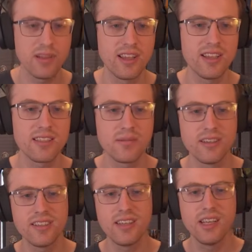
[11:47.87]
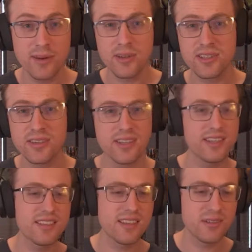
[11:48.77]
play this one. But I'm not sure
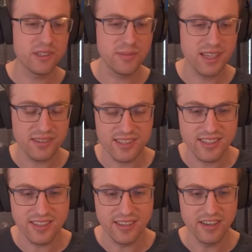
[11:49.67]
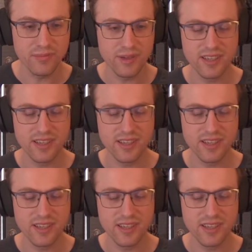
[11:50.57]
that is going to be consistent enough,